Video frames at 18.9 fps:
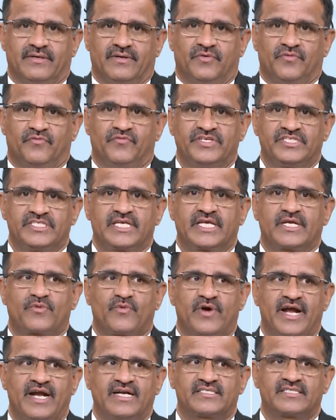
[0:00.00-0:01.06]
which
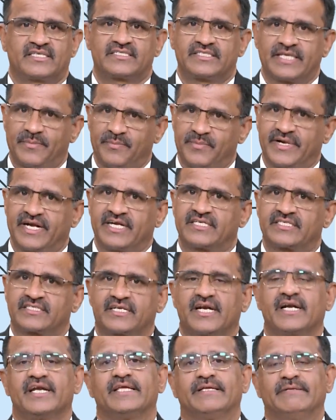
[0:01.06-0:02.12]
requires a separate
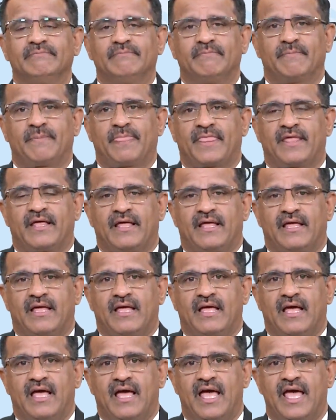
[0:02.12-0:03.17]
study,
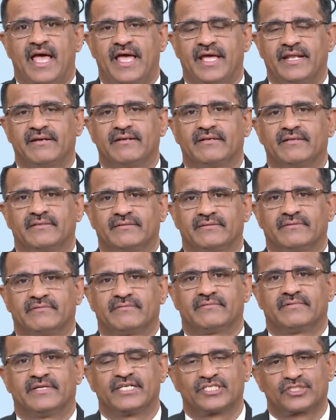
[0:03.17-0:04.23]
and
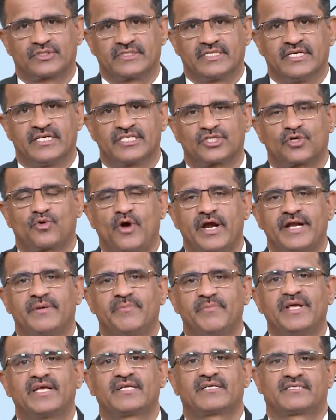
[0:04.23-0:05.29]
it is a quite
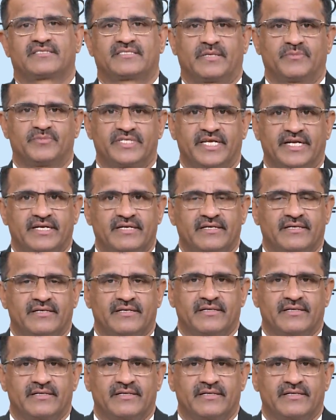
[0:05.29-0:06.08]
big subject.